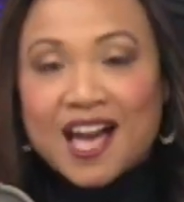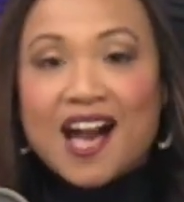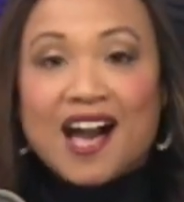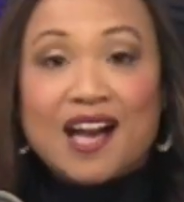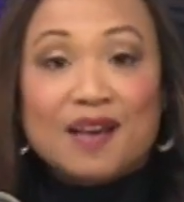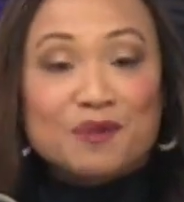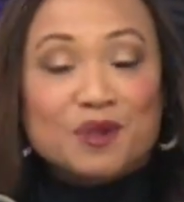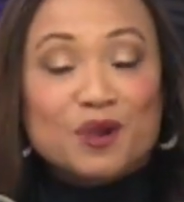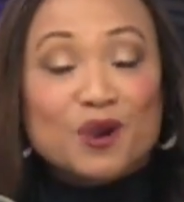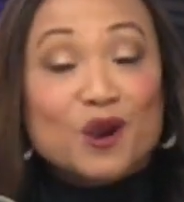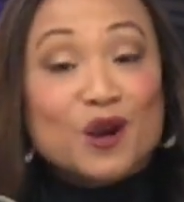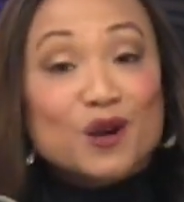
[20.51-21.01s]

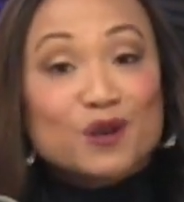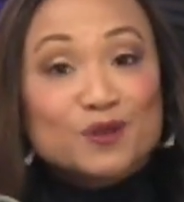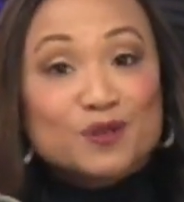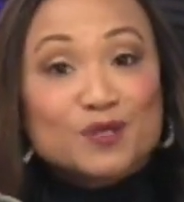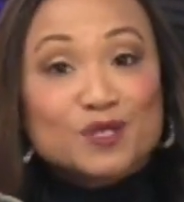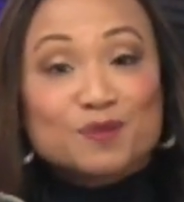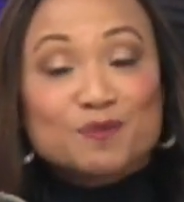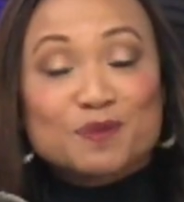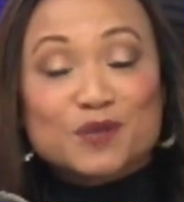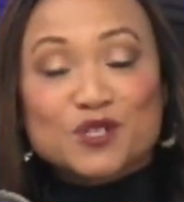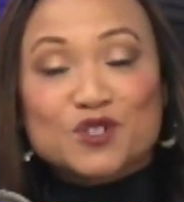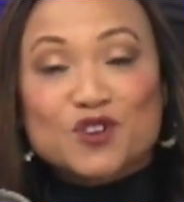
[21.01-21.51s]
I'm your
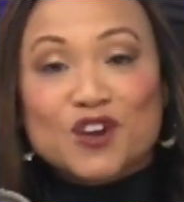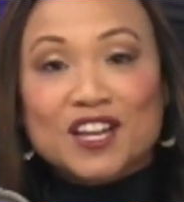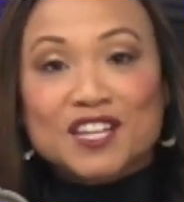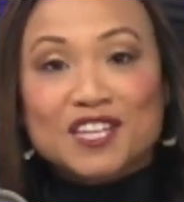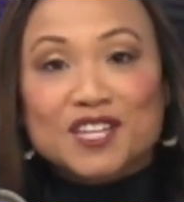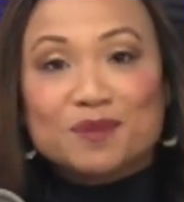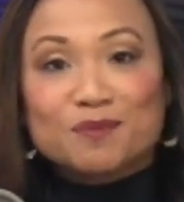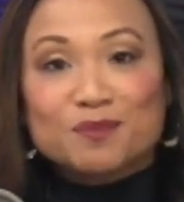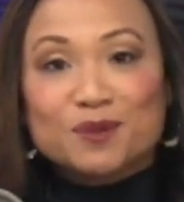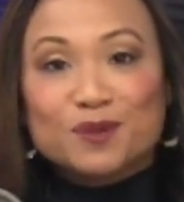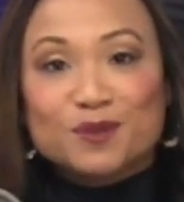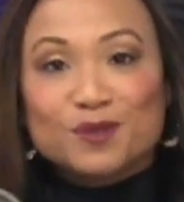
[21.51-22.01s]
host,
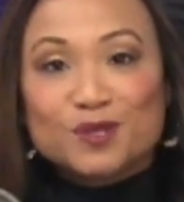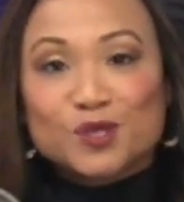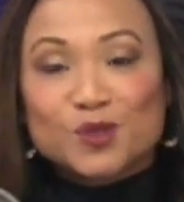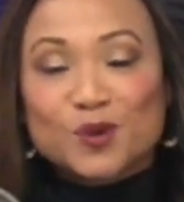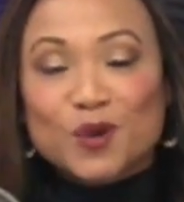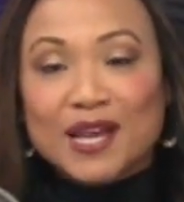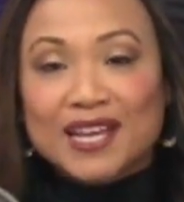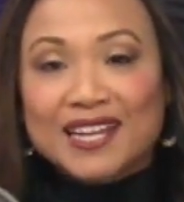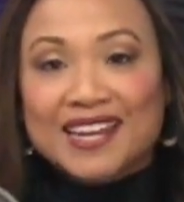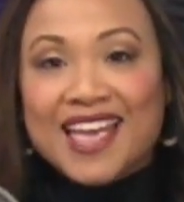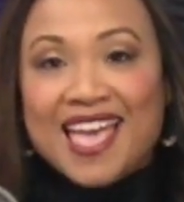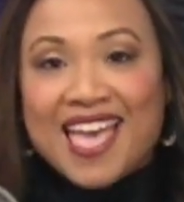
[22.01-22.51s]
Patranya
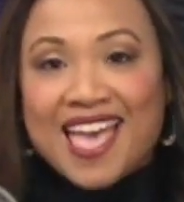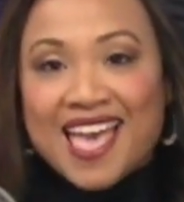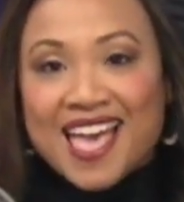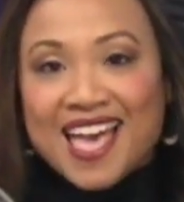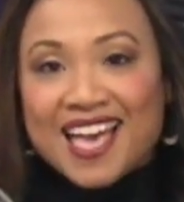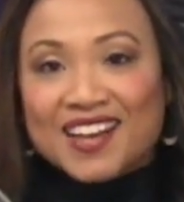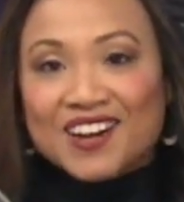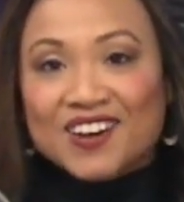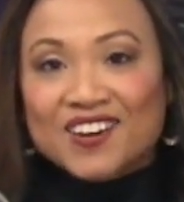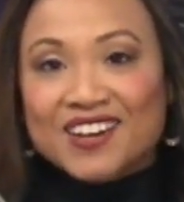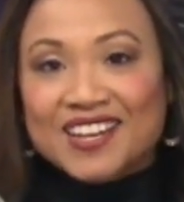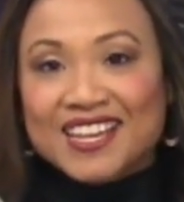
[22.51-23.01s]
Media,
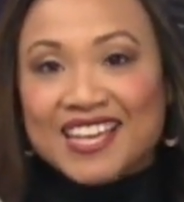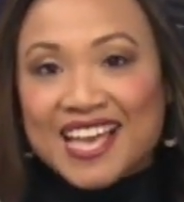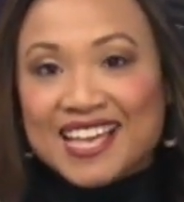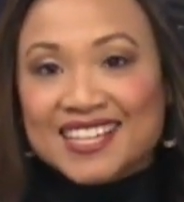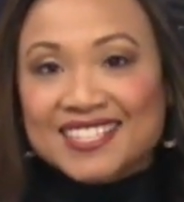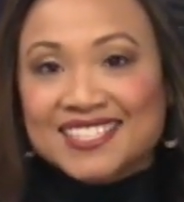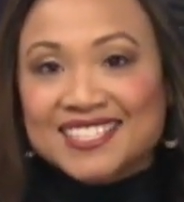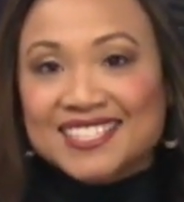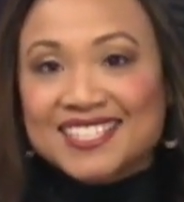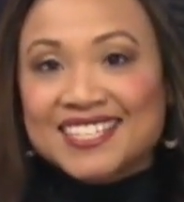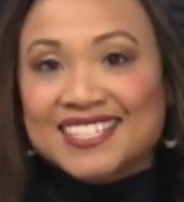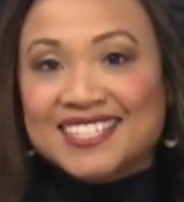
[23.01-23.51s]
and our
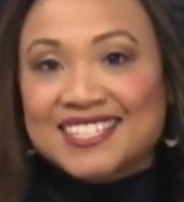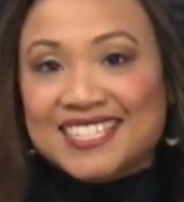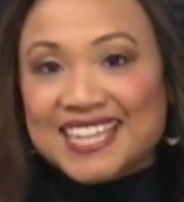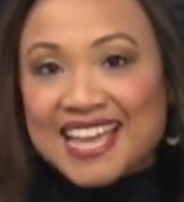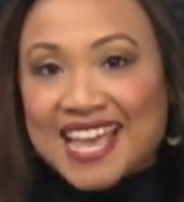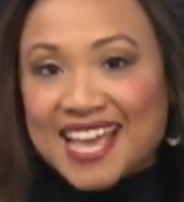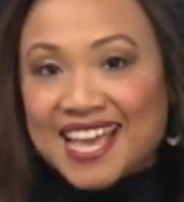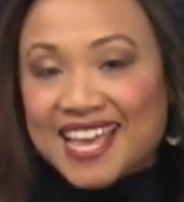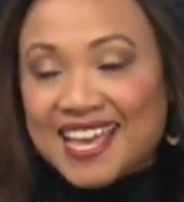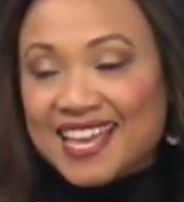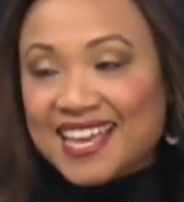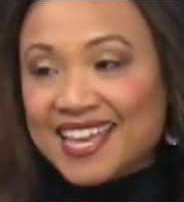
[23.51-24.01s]
guest
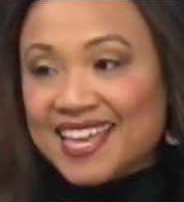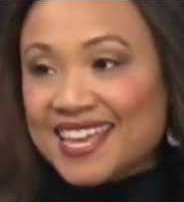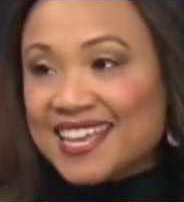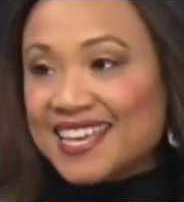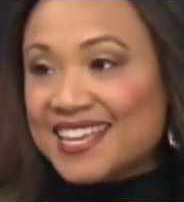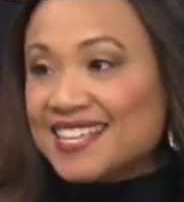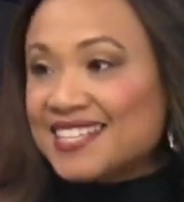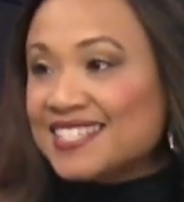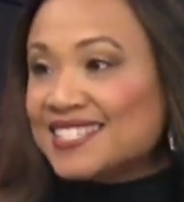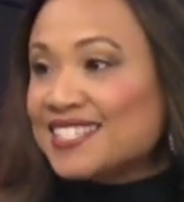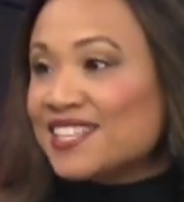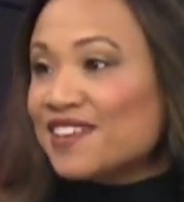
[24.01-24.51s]

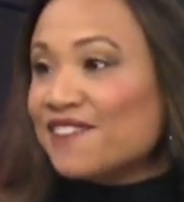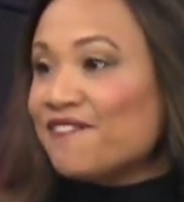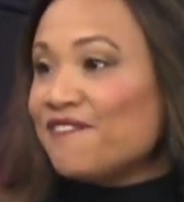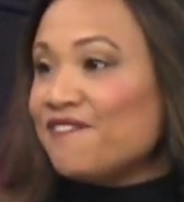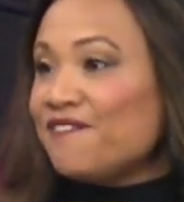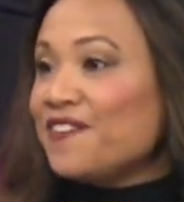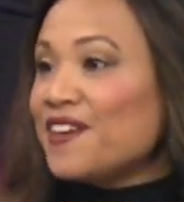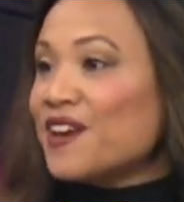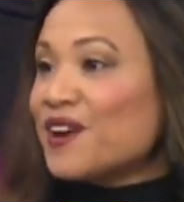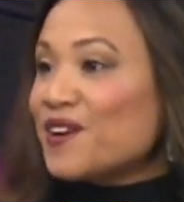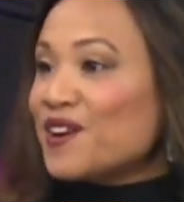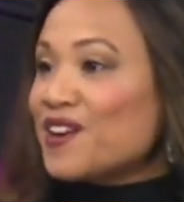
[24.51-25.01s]
today is a
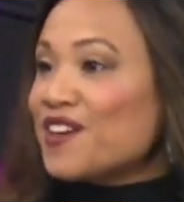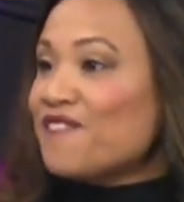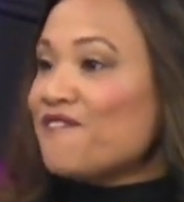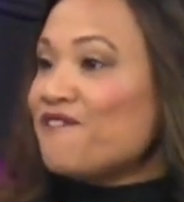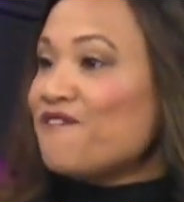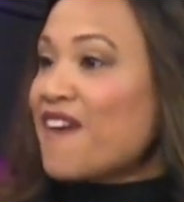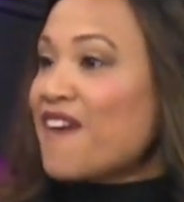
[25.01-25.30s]
very